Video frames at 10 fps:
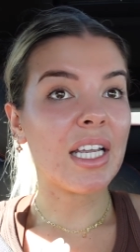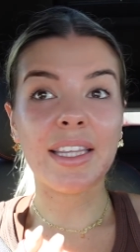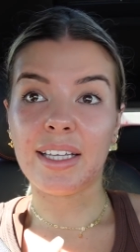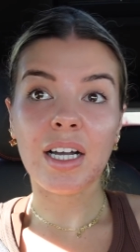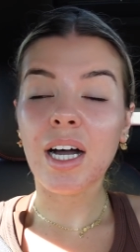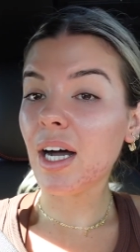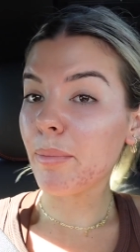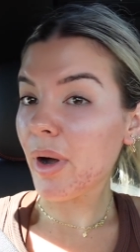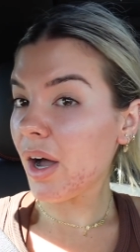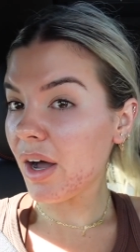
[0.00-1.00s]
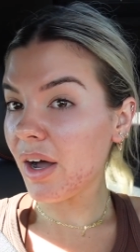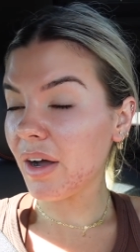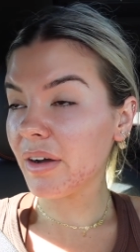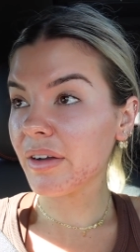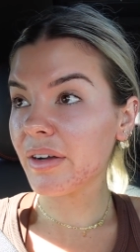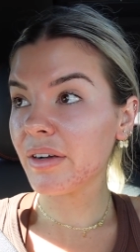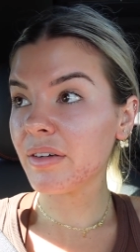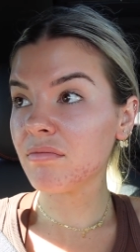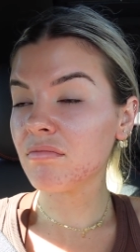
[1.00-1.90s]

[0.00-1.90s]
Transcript: in the car park.